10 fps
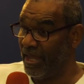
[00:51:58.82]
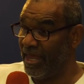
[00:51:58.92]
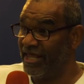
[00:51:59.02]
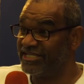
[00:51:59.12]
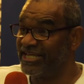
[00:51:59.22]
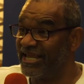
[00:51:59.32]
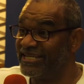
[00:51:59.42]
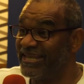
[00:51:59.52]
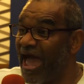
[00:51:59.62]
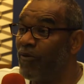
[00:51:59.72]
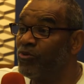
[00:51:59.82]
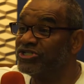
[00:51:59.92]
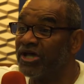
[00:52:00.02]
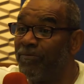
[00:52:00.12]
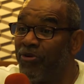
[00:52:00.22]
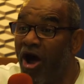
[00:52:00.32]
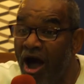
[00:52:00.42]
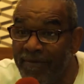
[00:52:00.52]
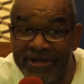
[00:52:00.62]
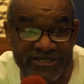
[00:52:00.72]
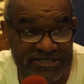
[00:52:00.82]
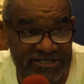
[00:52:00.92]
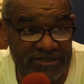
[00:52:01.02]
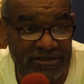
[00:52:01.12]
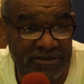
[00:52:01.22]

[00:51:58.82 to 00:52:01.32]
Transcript: And he said, that was a promise.